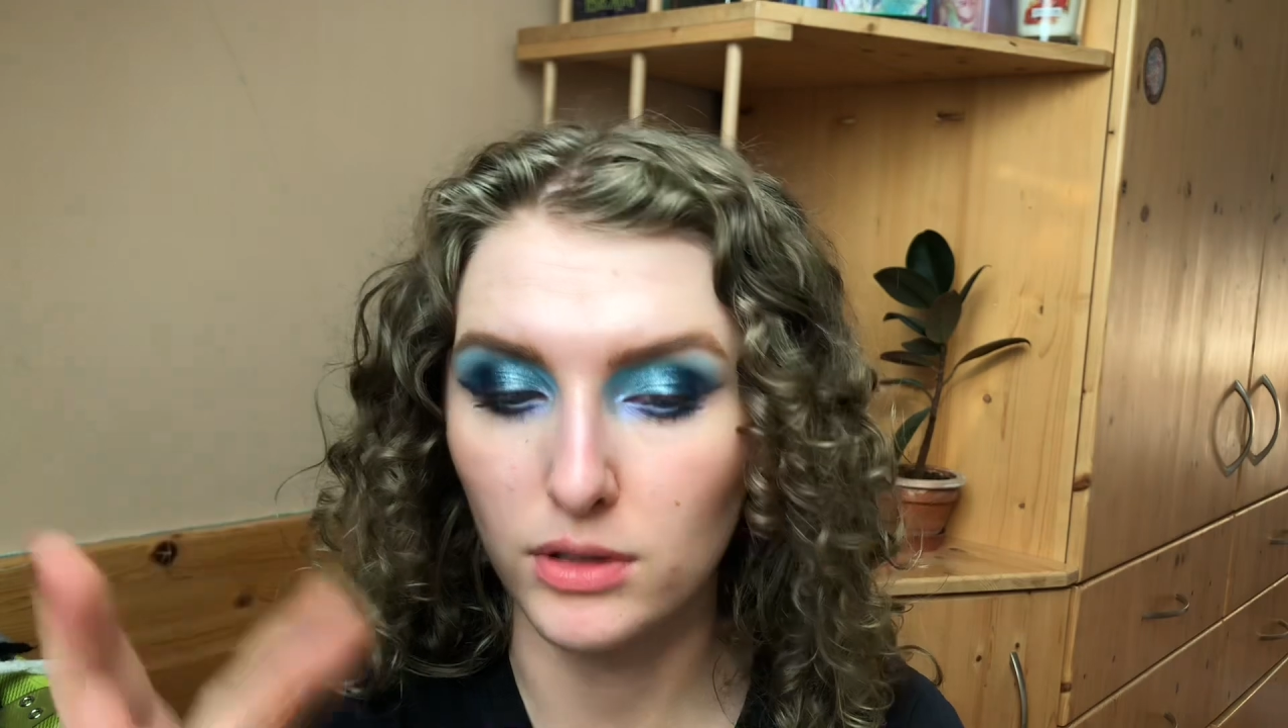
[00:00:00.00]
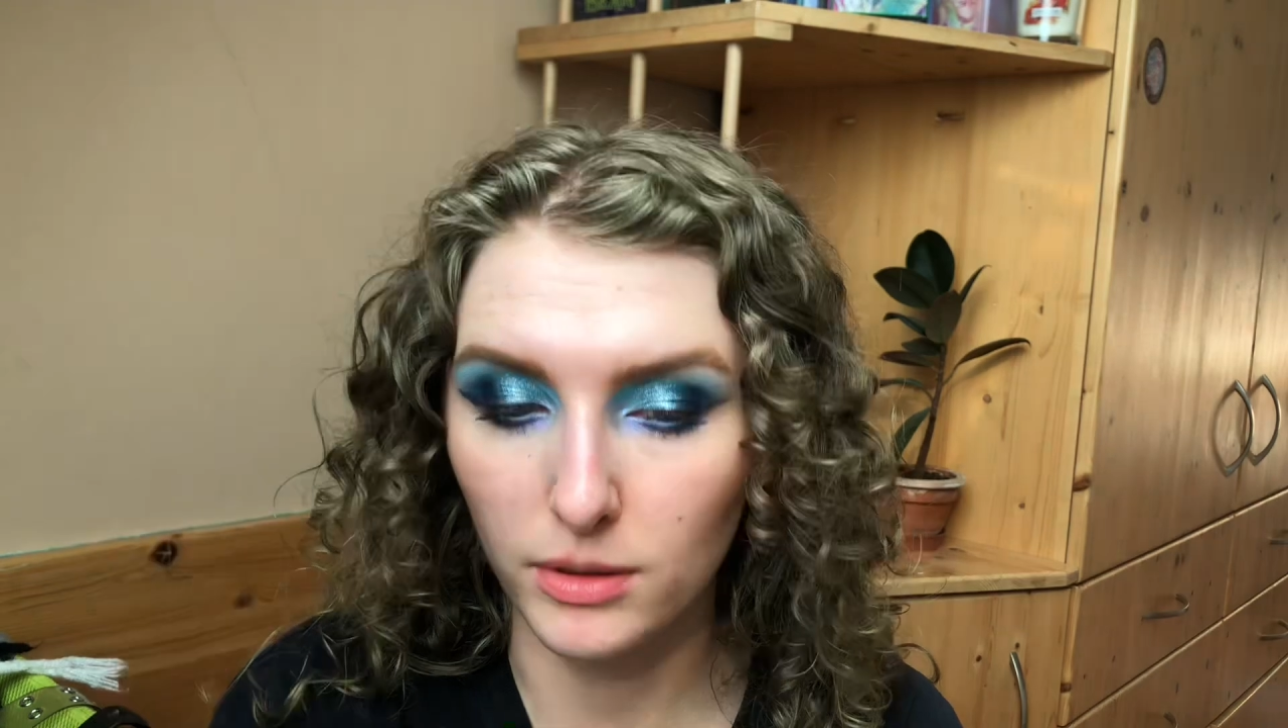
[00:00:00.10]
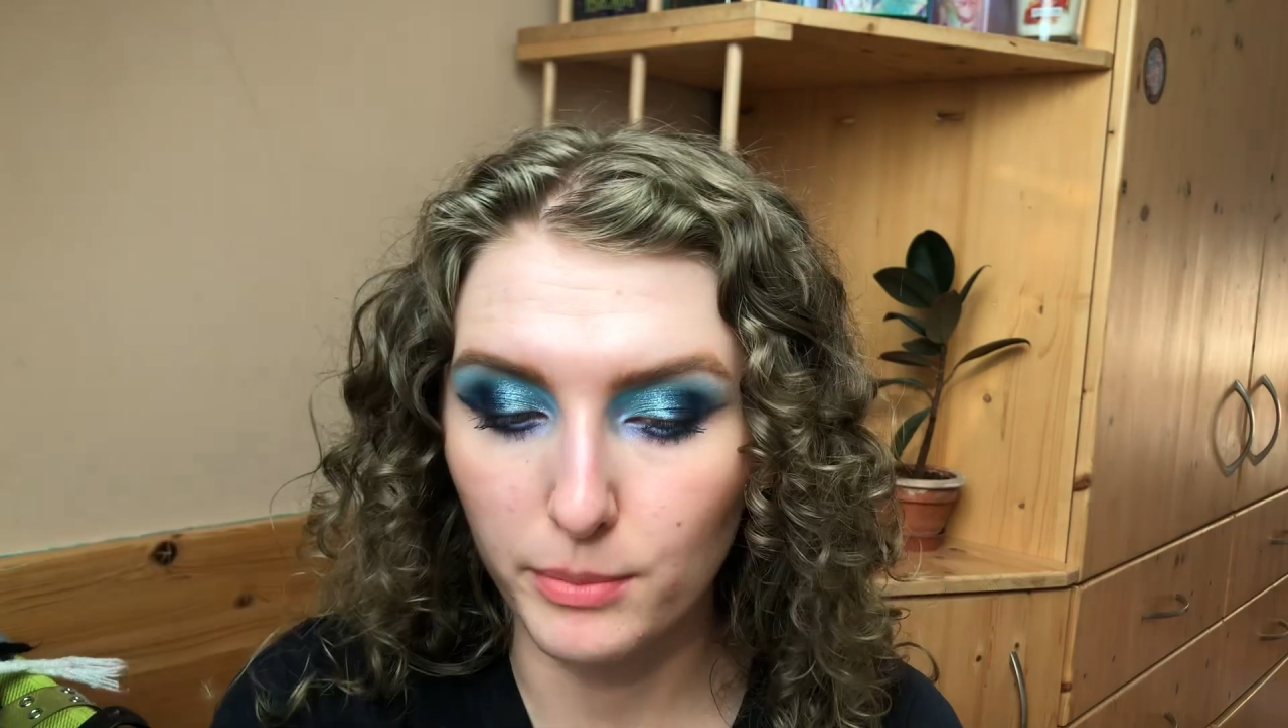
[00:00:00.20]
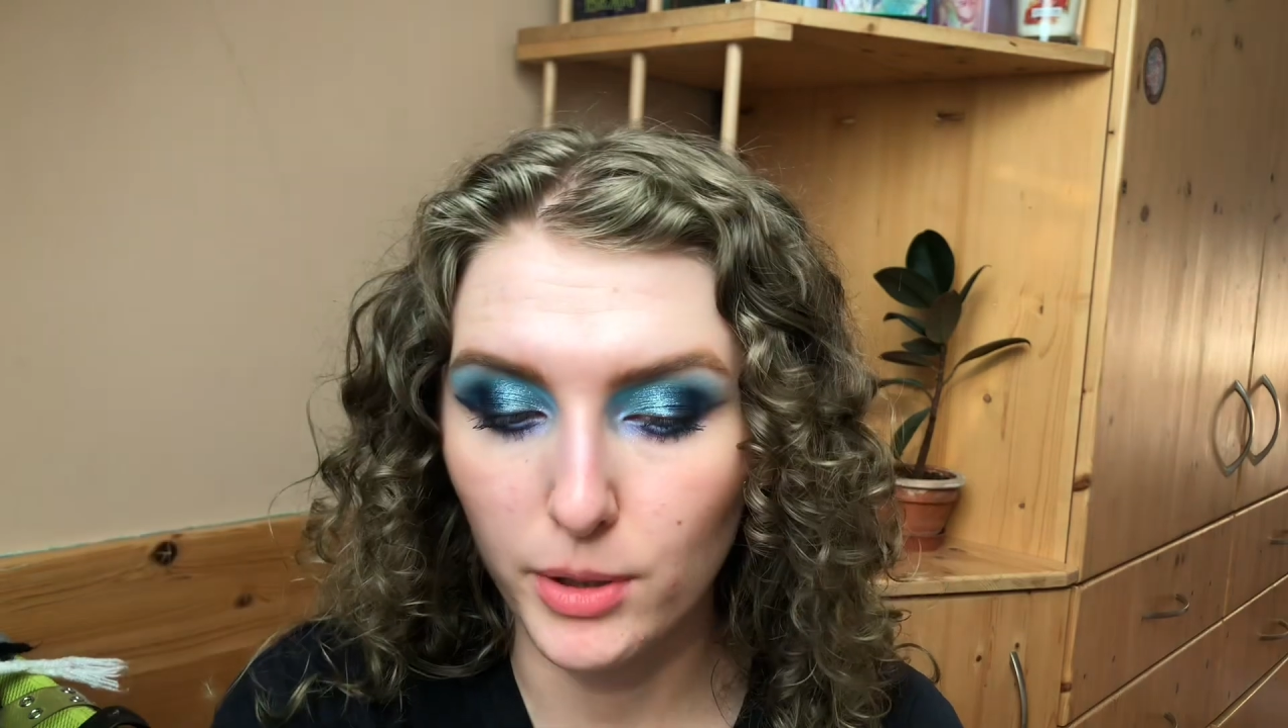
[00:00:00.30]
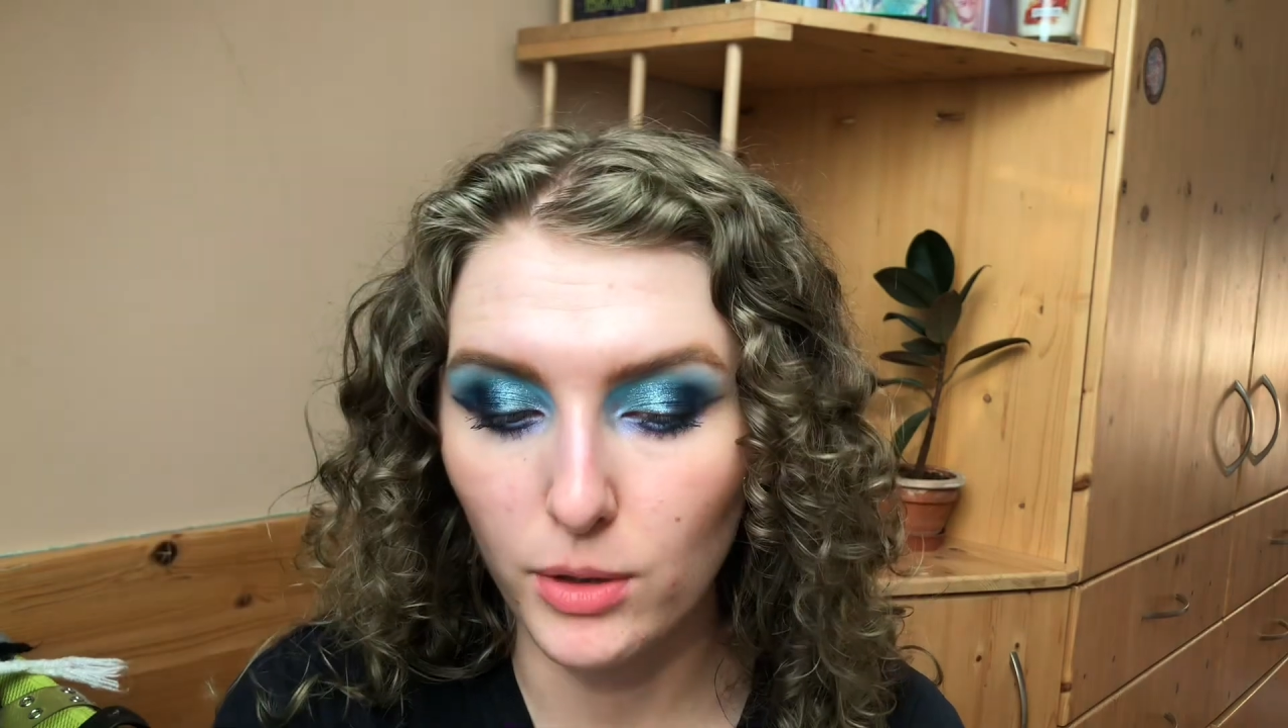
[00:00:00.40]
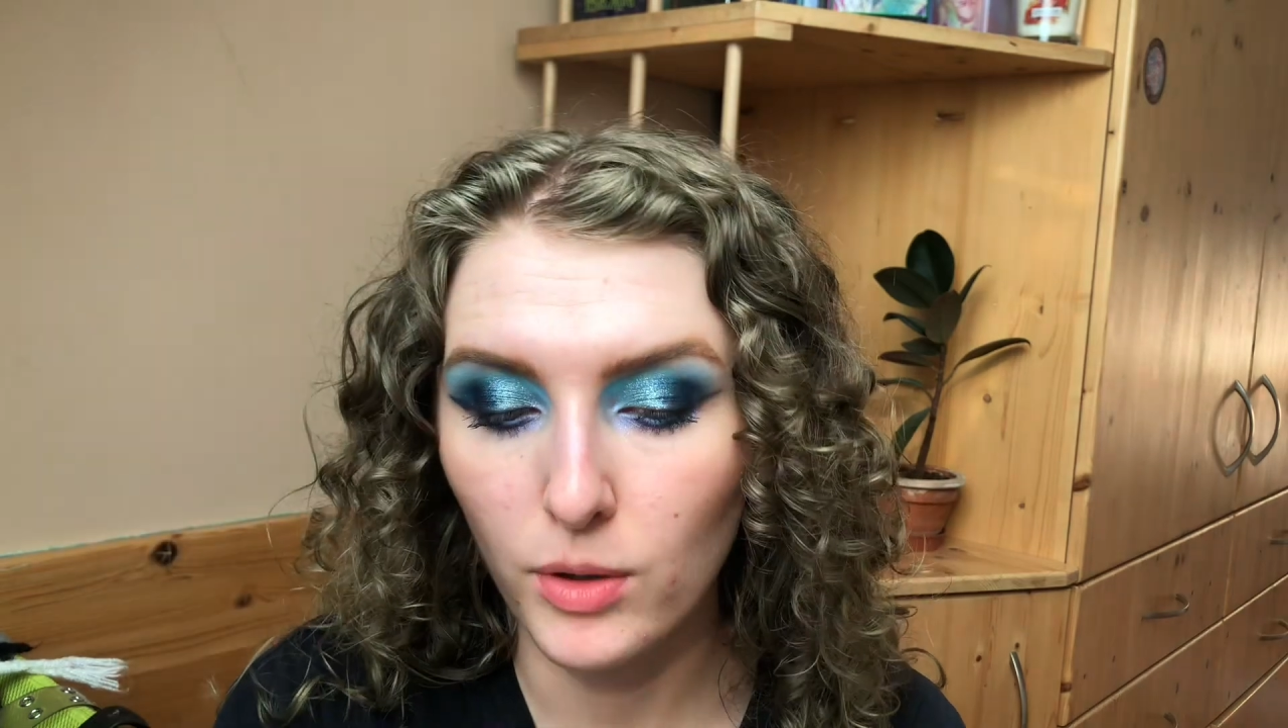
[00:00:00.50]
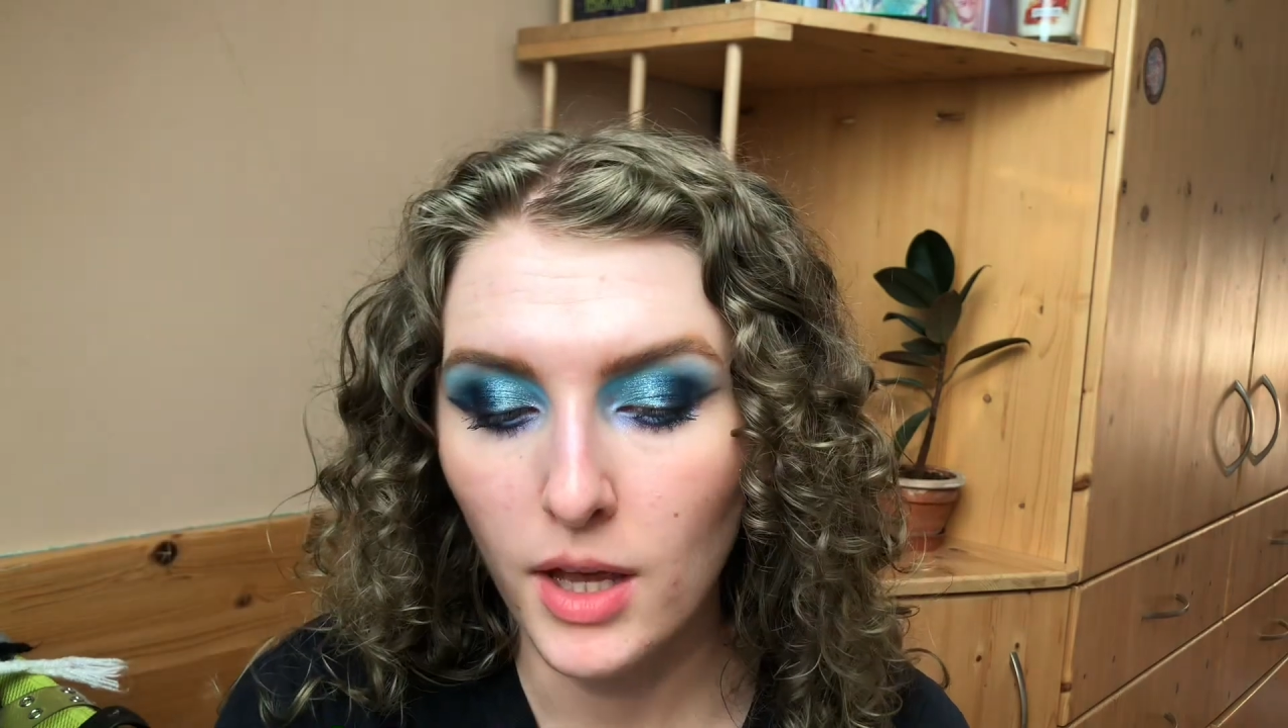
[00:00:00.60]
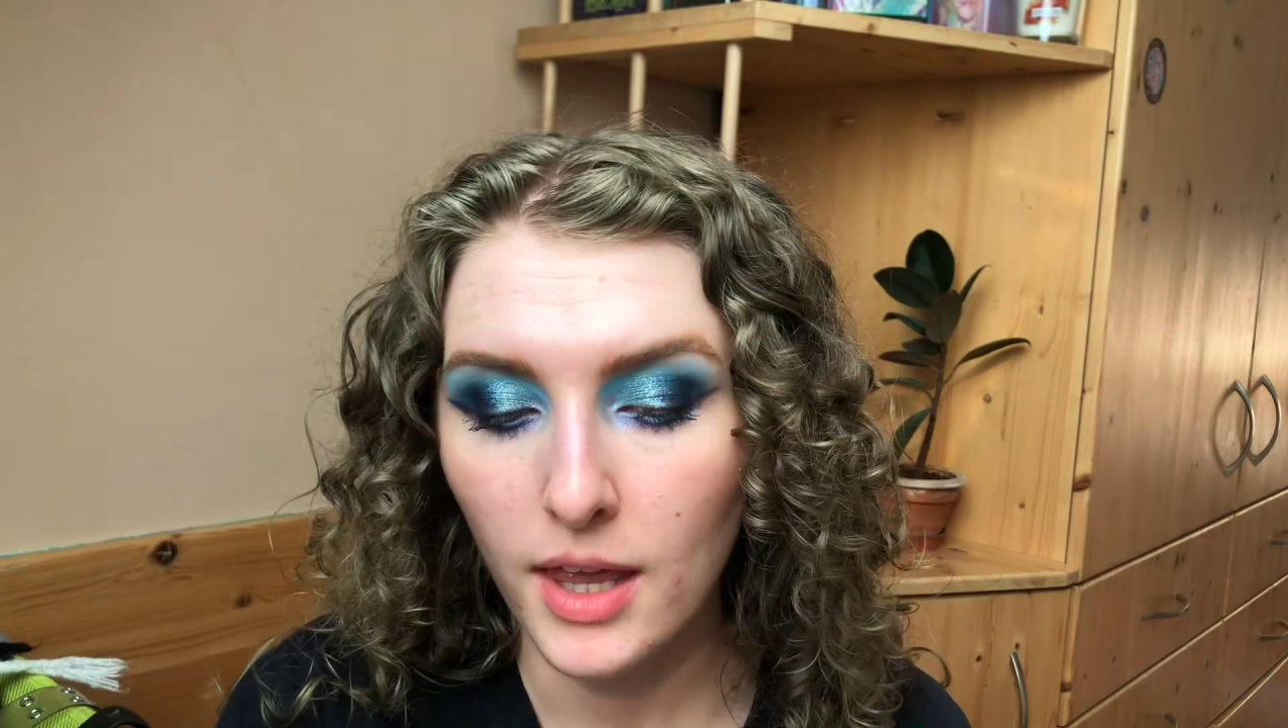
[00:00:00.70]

combo.